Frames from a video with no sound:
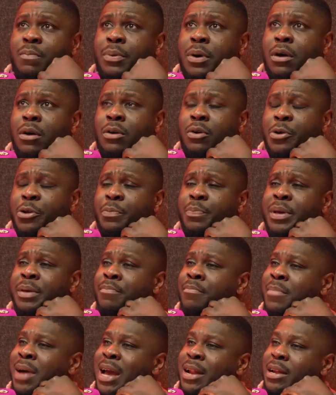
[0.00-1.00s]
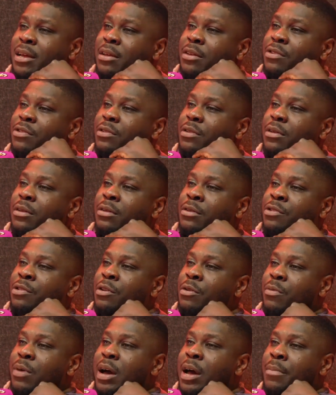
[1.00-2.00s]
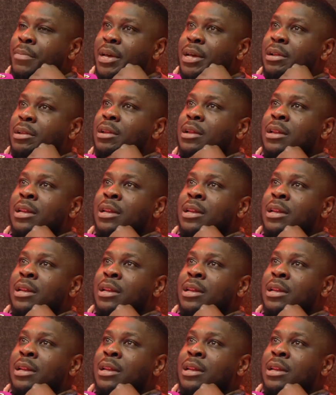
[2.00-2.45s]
but could be managed. Do you know what I mean?